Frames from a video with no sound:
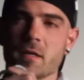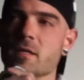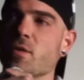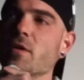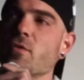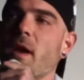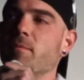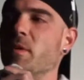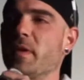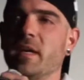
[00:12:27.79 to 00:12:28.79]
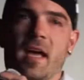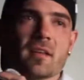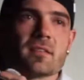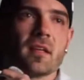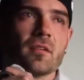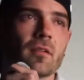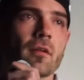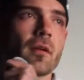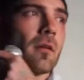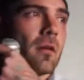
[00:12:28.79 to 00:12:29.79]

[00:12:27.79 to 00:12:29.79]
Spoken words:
So I trapped him at a gas station, or a